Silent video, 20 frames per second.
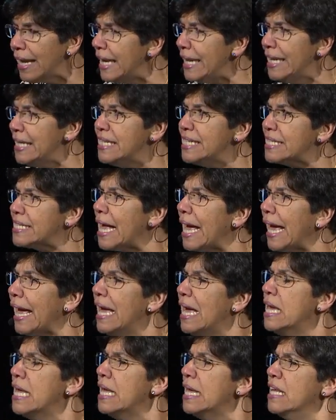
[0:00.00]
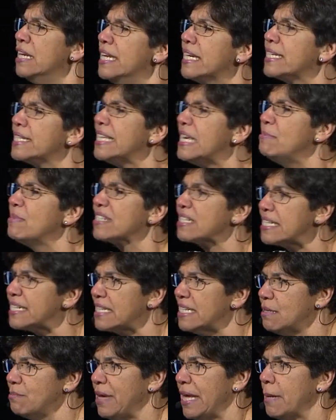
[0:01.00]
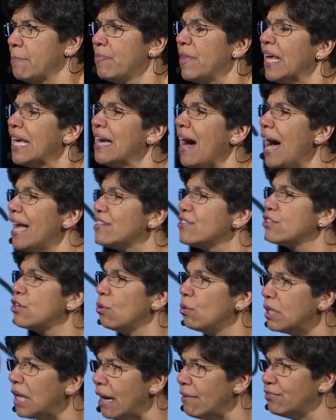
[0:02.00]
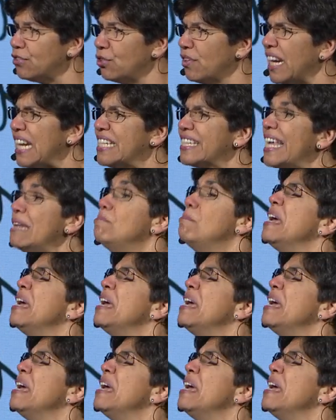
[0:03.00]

He didn't say, Nicodemus, listen to me. God so loved you that he sent